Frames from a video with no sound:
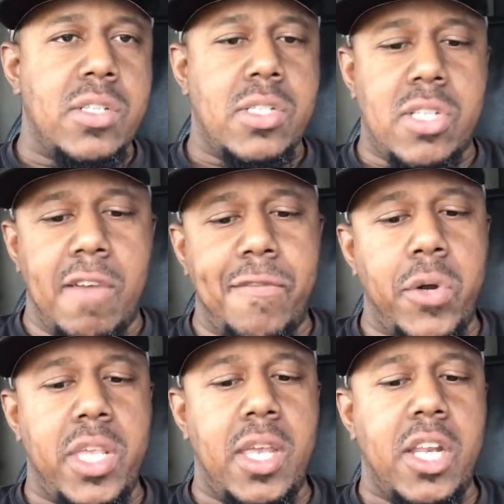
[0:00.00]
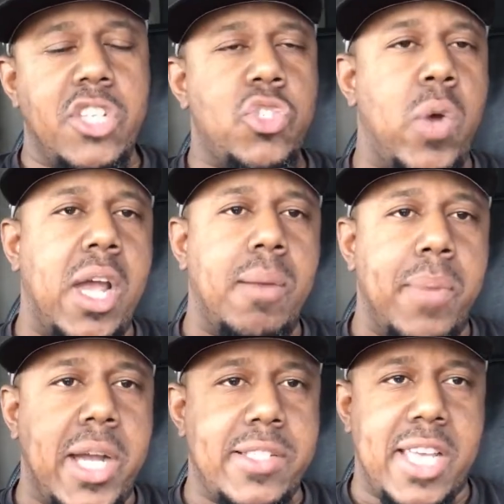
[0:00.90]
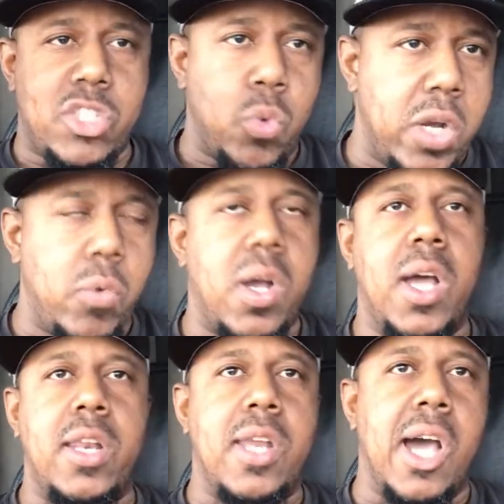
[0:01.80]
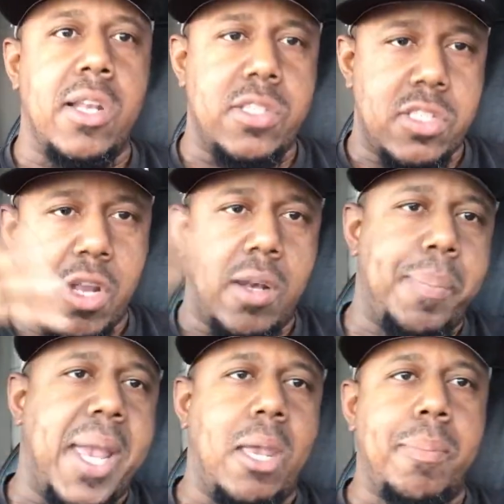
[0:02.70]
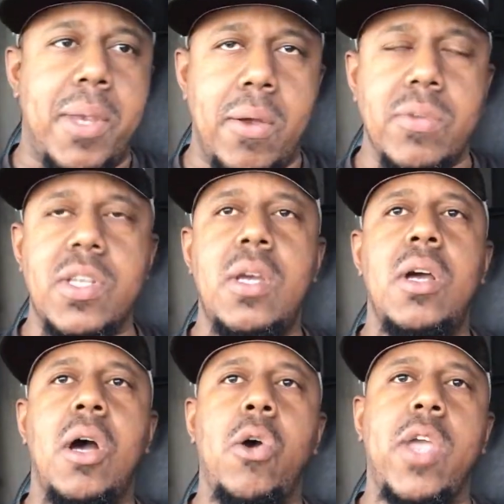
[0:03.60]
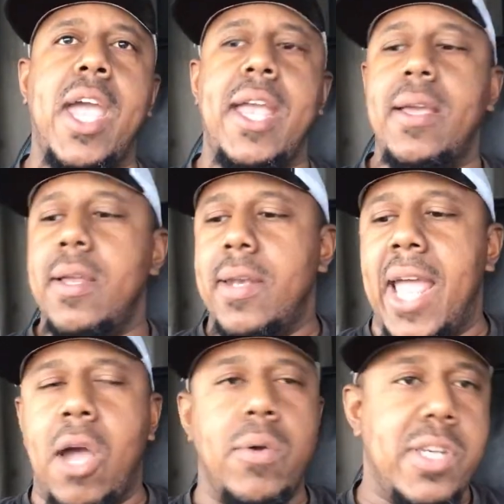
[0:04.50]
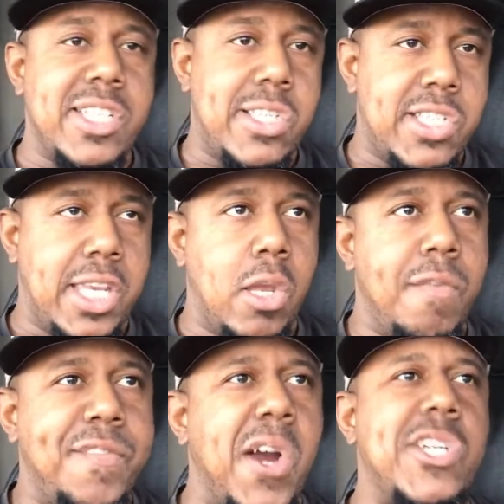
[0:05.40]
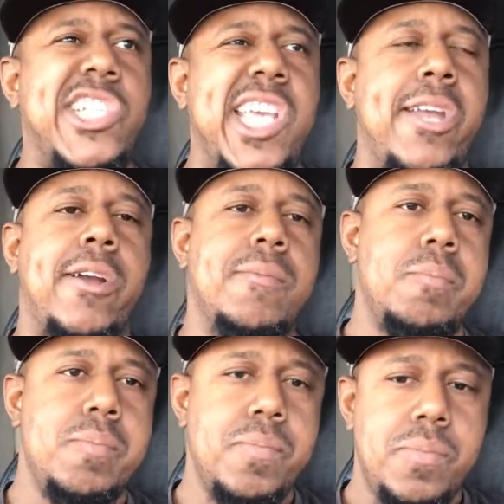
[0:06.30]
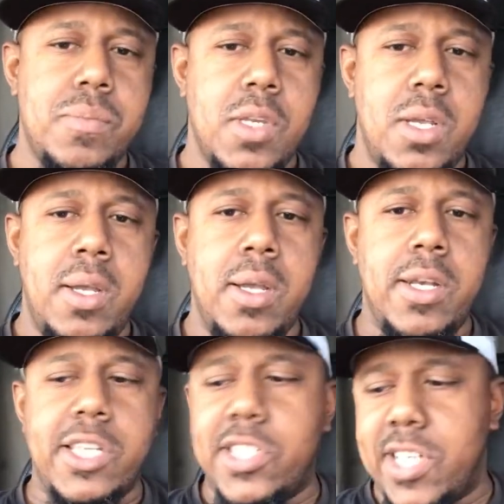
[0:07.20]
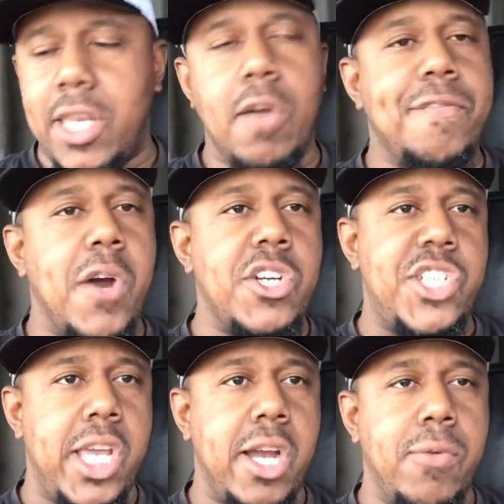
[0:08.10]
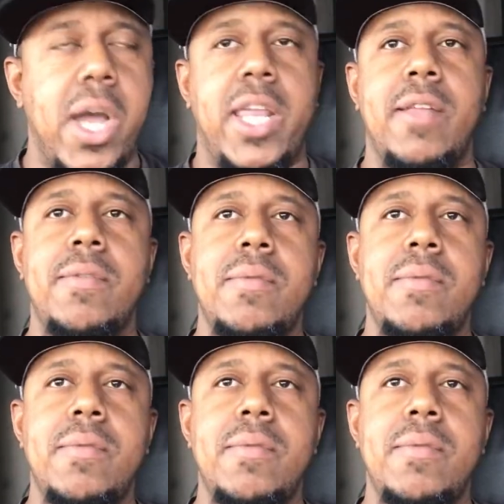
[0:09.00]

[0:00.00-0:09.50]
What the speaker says: and stuff for the year. That's 12 months and $2,100 and stuff to pay your bills. Okay. Now, this is in your first year. This is in your first year running.